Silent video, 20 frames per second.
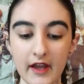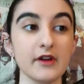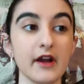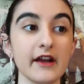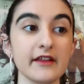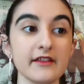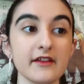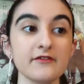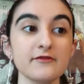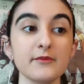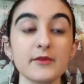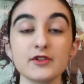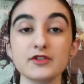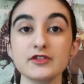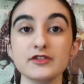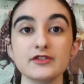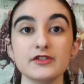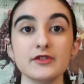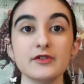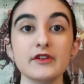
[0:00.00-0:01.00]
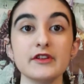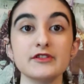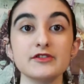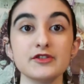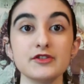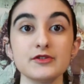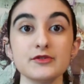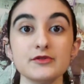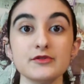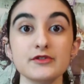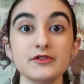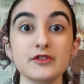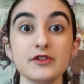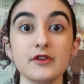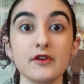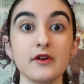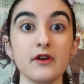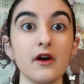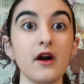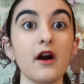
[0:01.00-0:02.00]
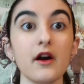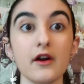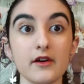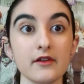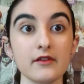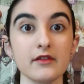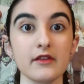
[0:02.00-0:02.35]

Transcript: I love Mochizuki Jun's art.